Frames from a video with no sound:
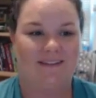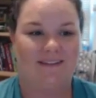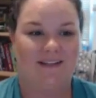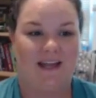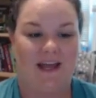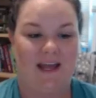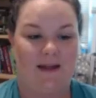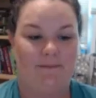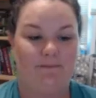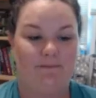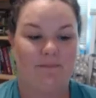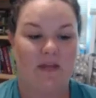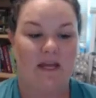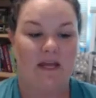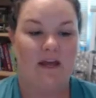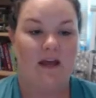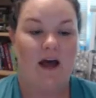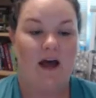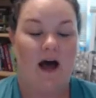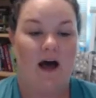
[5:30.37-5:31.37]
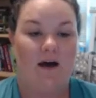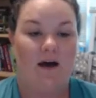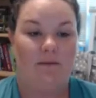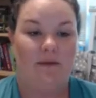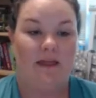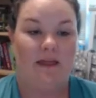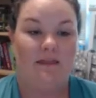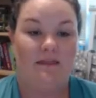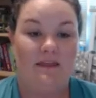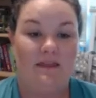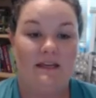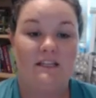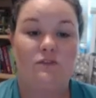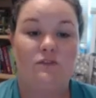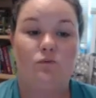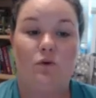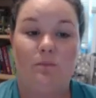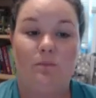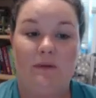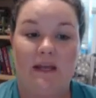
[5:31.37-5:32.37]
Okay, this
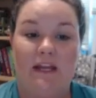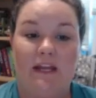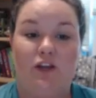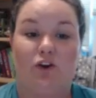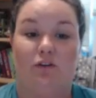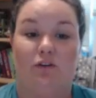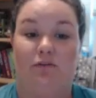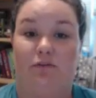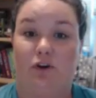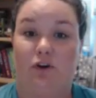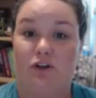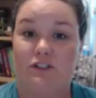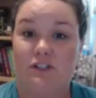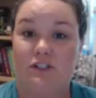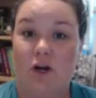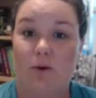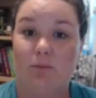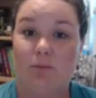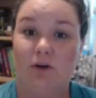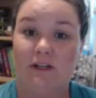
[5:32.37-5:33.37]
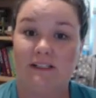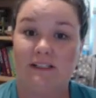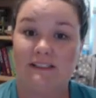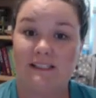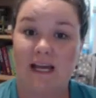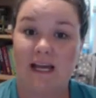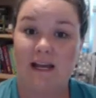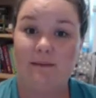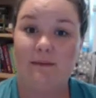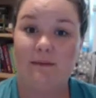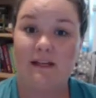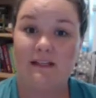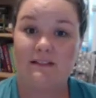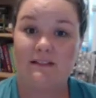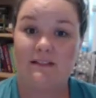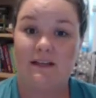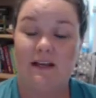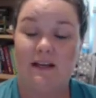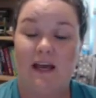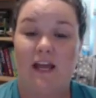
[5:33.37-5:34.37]
will be your first homework assignment.